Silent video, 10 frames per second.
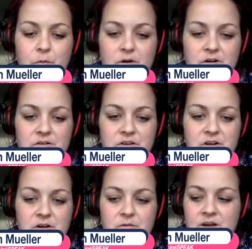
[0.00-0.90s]
for,
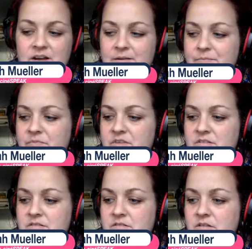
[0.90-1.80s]

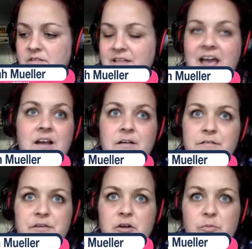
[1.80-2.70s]
a lack of,
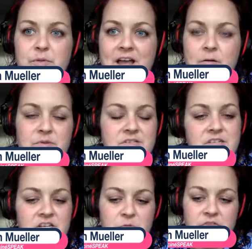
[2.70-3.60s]
Black
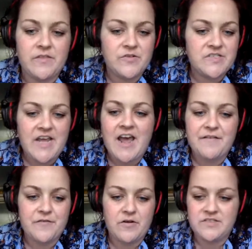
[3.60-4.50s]
representation within their staff,
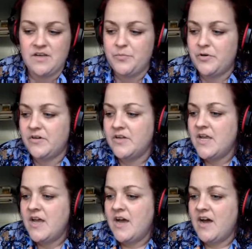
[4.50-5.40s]
for example,
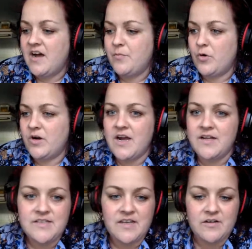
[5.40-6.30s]
or
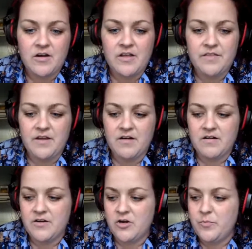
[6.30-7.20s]
content on their,
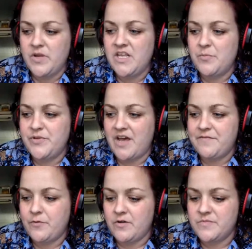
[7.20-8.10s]
media platforms.